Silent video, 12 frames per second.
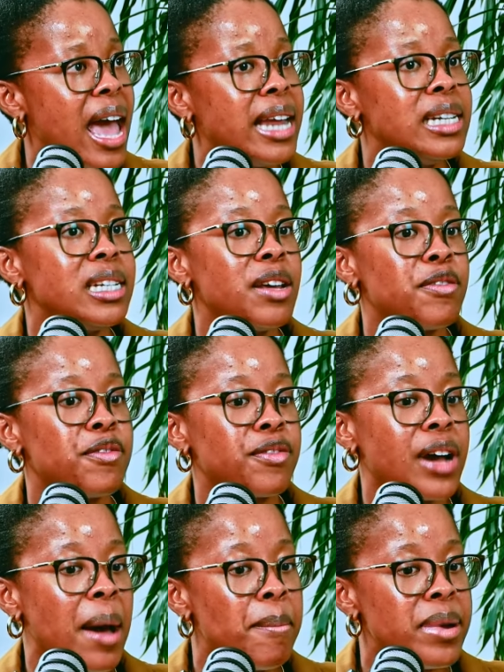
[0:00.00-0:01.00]
And if
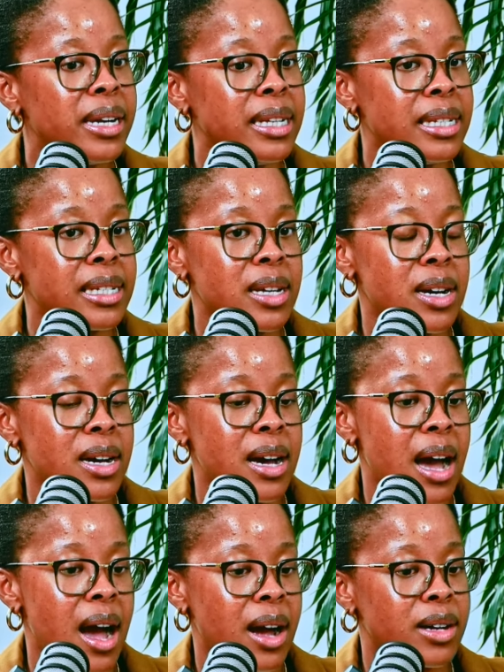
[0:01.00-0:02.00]
companies
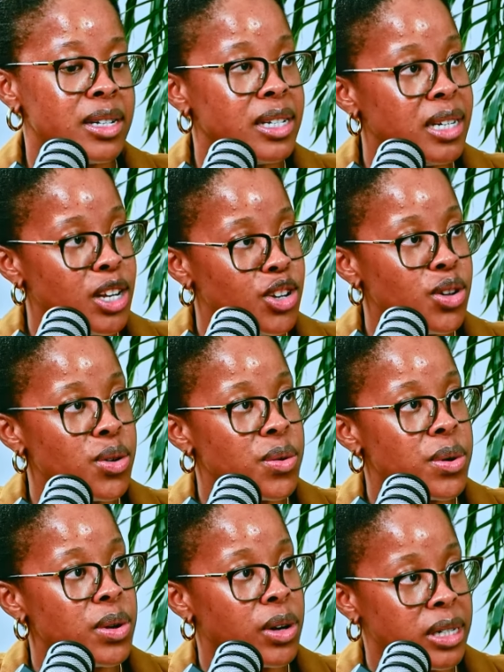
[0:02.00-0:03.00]
are
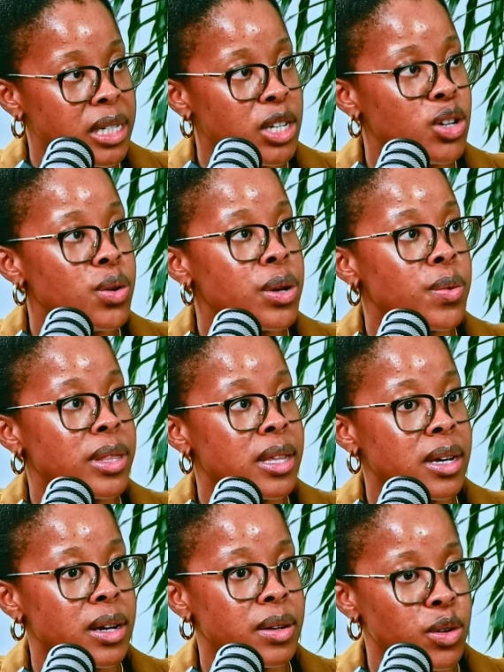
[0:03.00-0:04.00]
continuing with
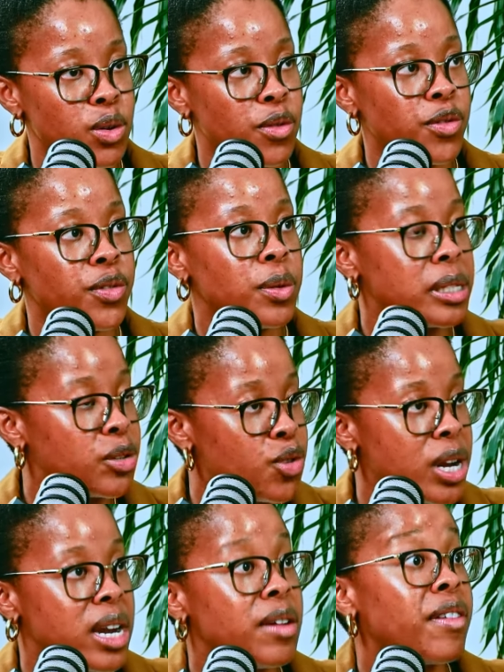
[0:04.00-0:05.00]
the
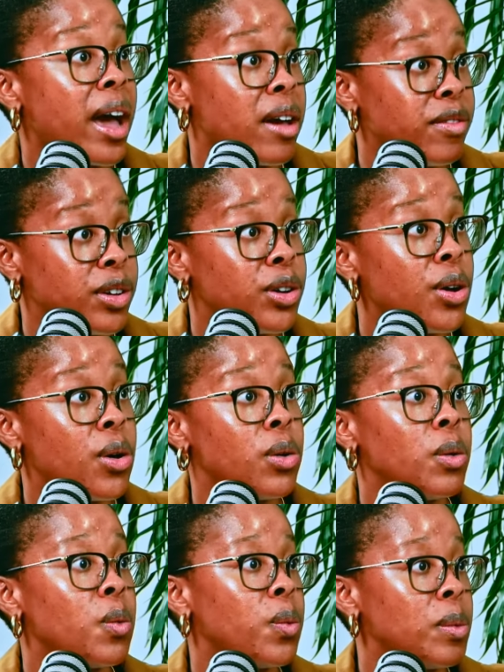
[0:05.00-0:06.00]
screening via
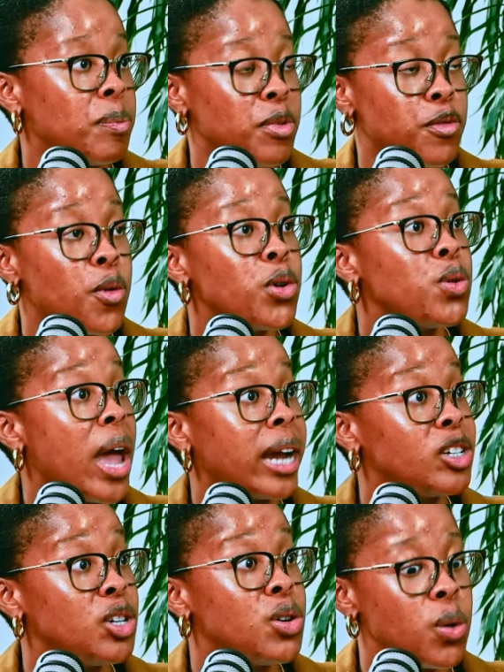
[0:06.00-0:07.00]
video before you
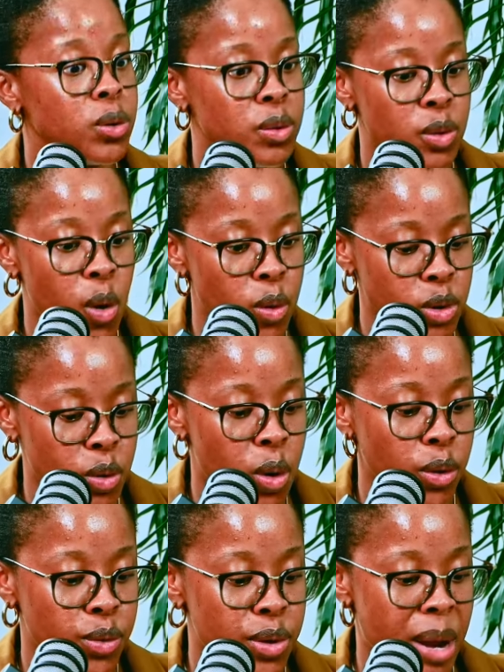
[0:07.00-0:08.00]
actually
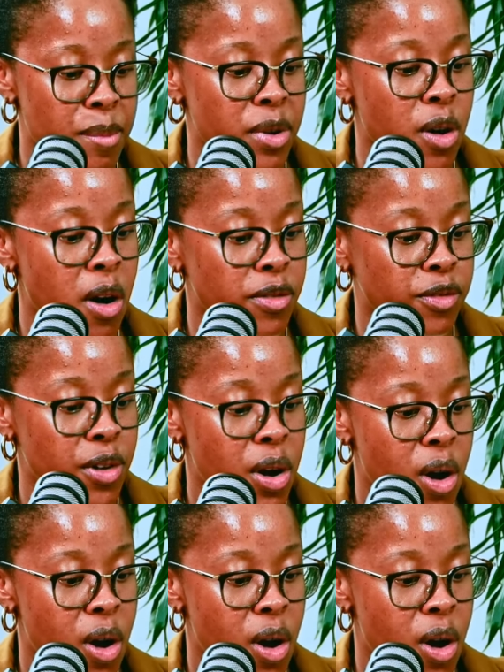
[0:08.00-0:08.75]
go through a number of